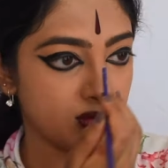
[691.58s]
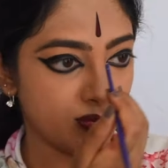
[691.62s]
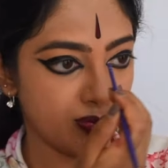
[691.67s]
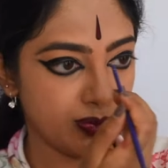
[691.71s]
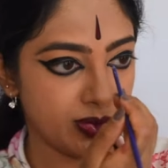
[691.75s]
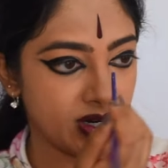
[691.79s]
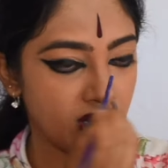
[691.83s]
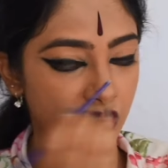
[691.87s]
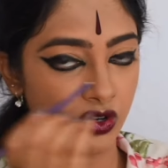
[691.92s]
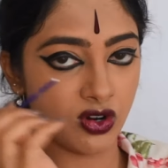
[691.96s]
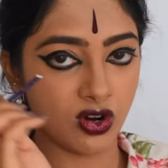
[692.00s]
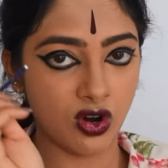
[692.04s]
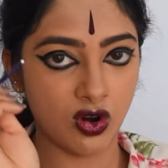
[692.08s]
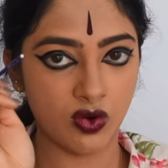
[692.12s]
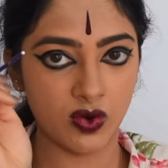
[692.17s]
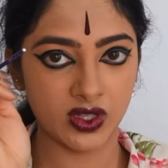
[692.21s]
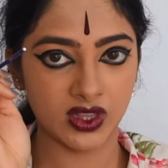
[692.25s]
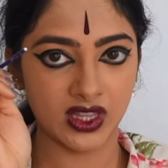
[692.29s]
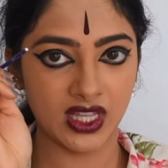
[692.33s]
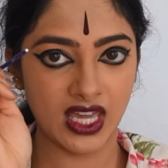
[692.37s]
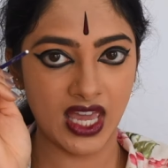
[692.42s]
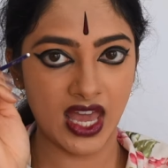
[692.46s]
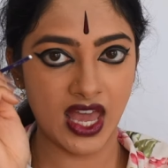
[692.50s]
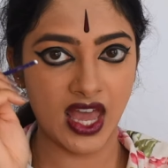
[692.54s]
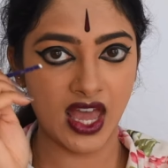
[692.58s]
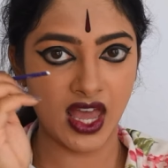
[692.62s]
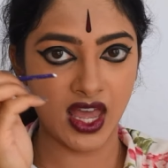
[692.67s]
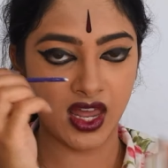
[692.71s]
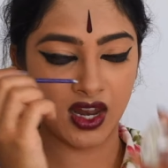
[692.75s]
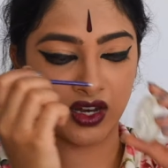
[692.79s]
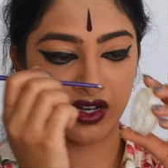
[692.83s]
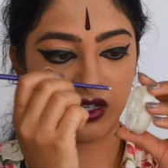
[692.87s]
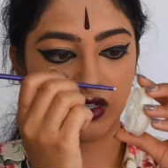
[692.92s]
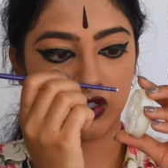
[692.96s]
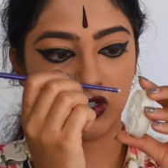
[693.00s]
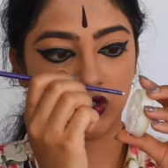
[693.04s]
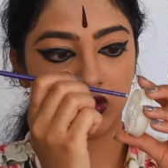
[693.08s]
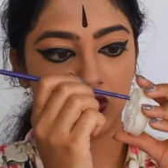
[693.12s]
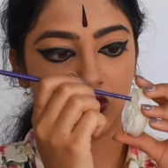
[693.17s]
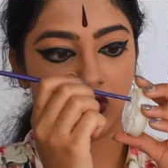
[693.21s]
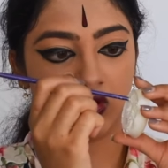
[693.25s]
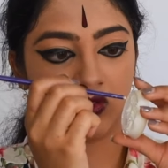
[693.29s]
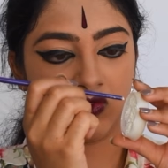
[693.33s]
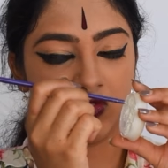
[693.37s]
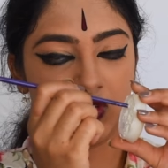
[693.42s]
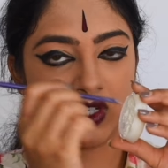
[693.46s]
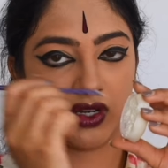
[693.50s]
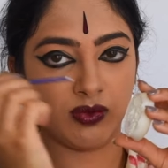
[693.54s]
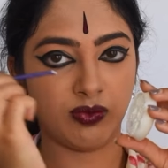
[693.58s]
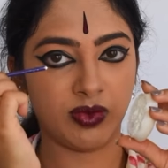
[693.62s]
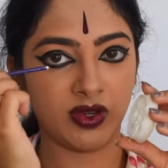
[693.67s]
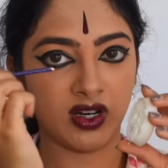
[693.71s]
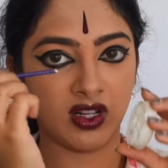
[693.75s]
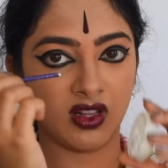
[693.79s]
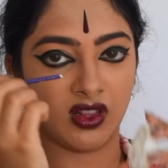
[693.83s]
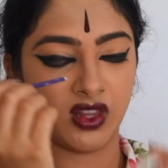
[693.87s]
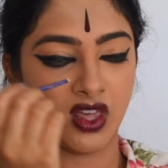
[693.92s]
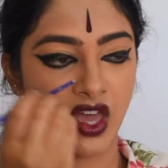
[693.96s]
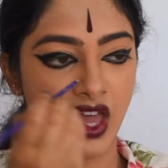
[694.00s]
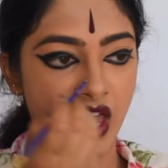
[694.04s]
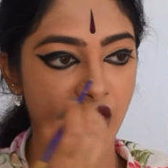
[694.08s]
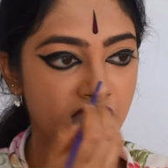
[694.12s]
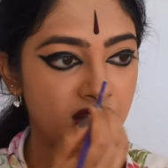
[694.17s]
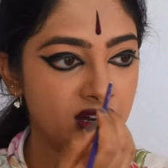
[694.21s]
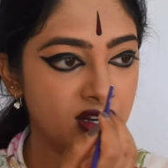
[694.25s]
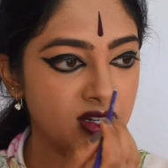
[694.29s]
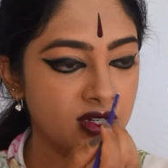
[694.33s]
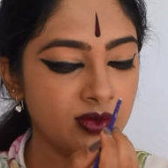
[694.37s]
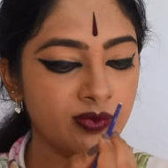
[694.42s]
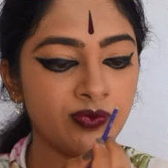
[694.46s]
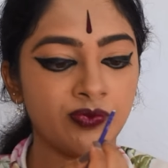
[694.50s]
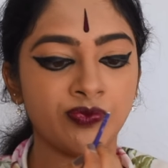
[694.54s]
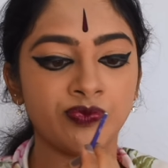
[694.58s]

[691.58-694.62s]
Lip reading: But I'll go with the end, just sort of dip it in the end.